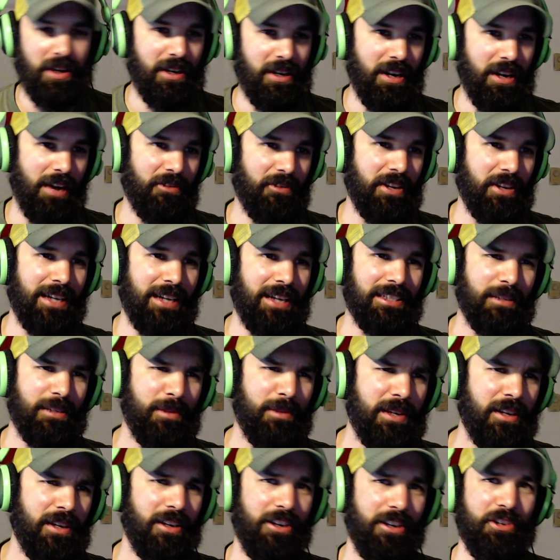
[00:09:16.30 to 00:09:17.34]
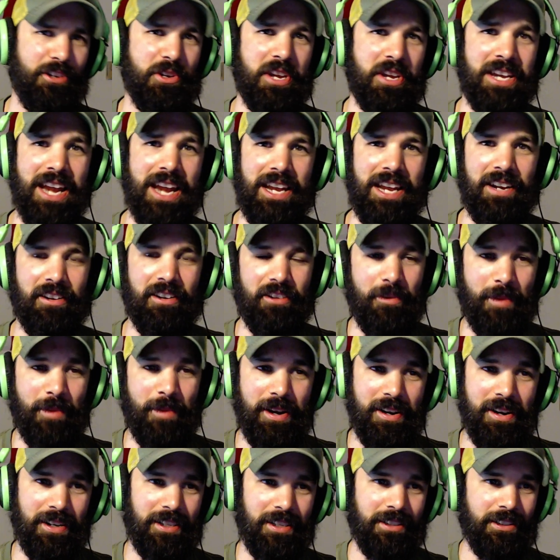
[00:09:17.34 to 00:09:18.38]
ask me, "Are you Canadian or
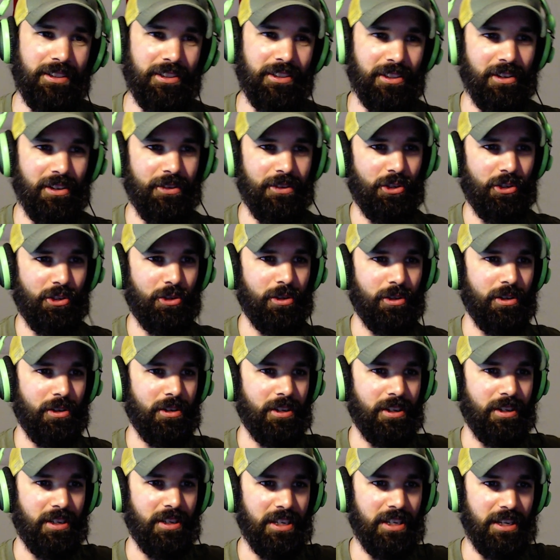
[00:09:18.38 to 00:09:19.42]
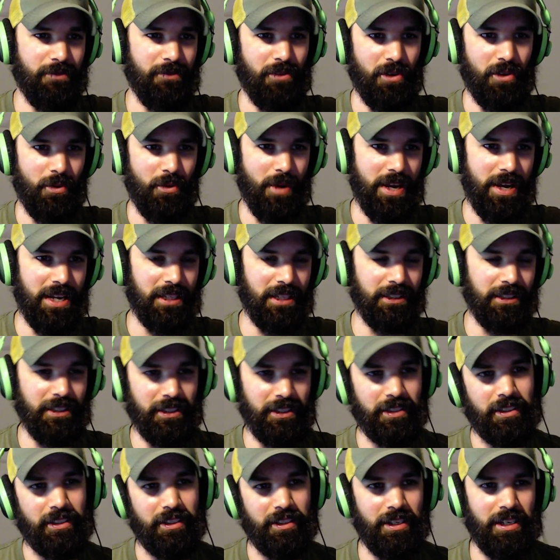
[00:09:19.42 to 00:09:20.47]
American?" So this should give it away at least
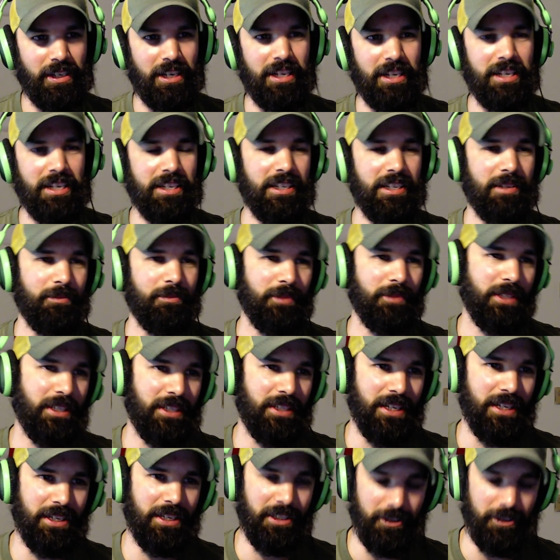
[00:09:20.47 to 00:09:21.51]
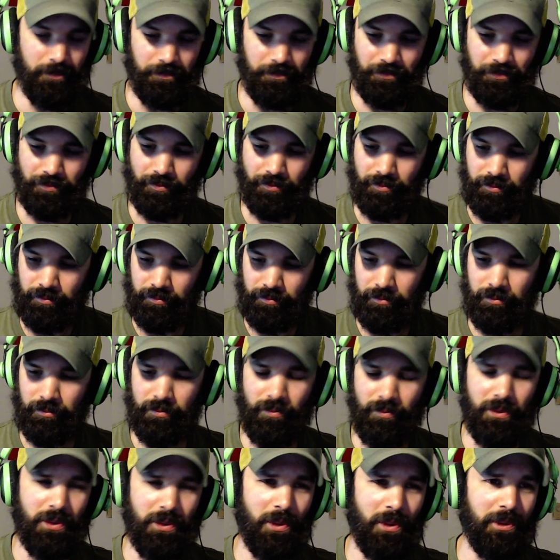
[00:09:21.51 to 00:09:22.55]
that I am Canadian, or
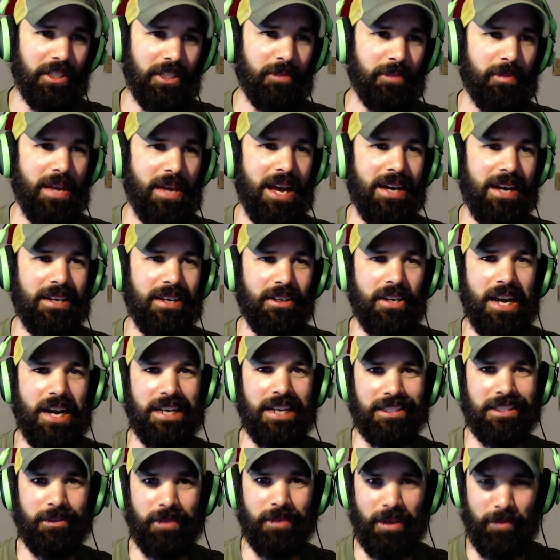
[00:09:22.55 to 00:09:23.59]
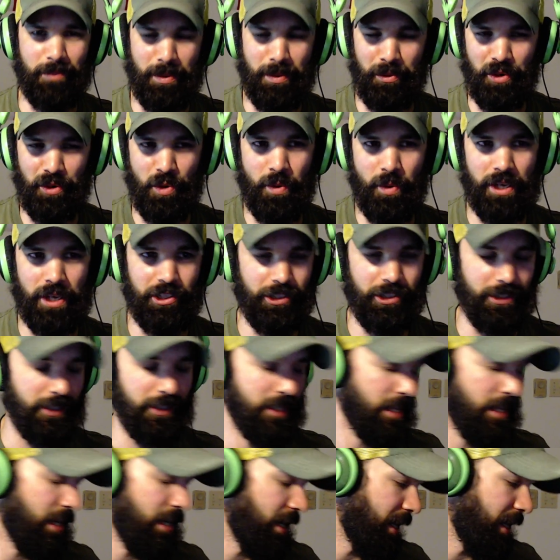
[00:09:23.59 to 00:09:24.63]
at least get people to question.
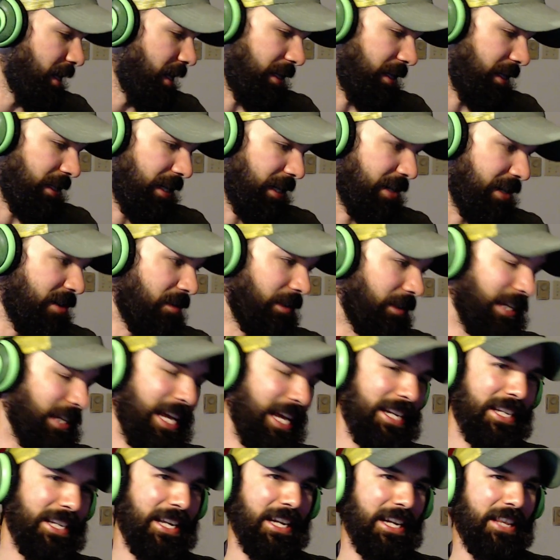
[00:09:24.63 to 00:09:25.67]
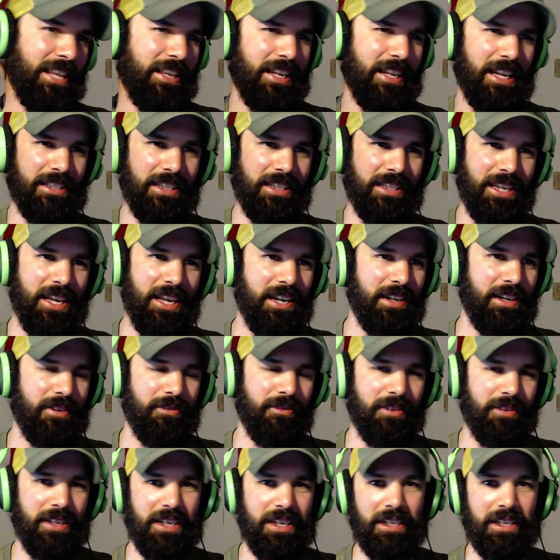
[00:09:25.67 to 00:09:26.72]
I know Landykid I think has a Canada
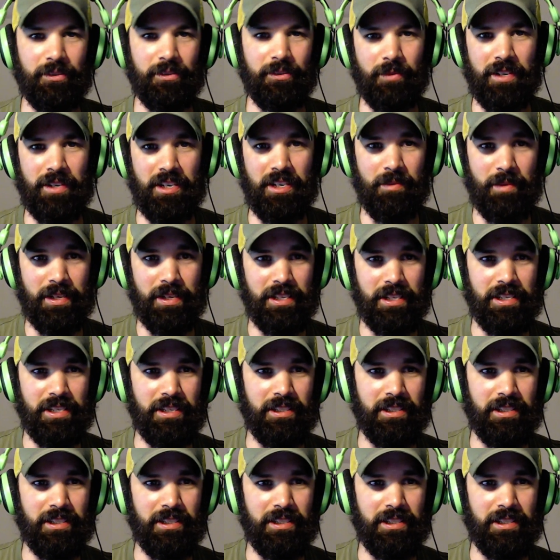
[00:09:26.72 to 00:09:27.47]
flag as well, but his